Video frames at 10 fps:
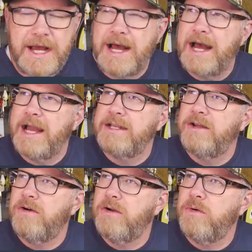I
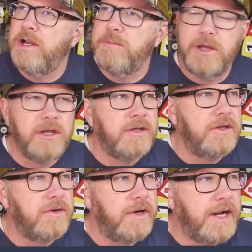don't know when I'm going to
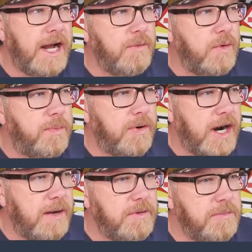do it. I will
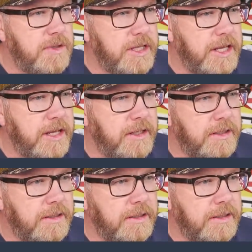probably